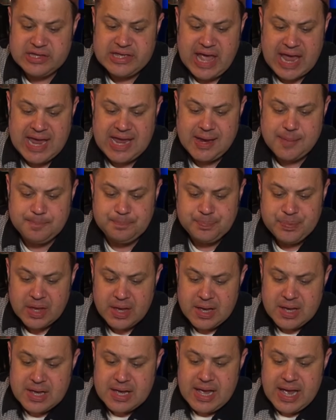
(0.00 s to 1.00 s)
game
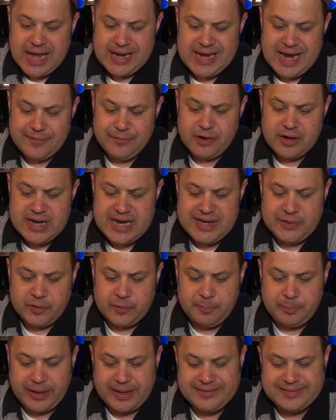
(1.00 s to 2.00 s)
and never need to
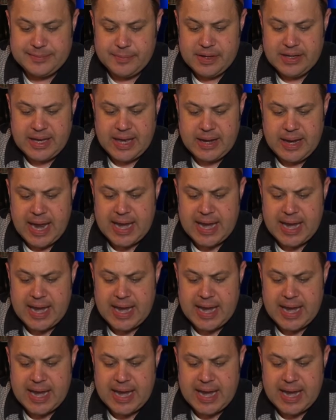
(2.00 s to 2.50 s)
replace them again.